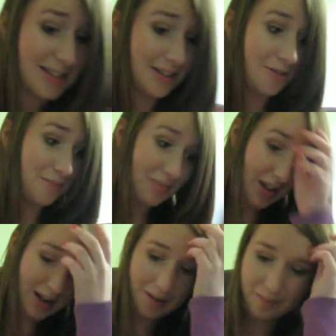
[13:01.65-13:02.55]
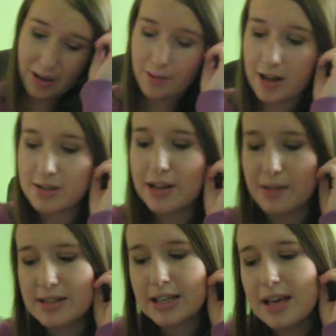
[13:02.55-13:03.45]
so, but I'm not. So
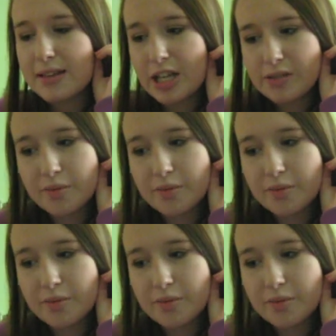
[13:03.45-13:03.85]
anyways, thanks for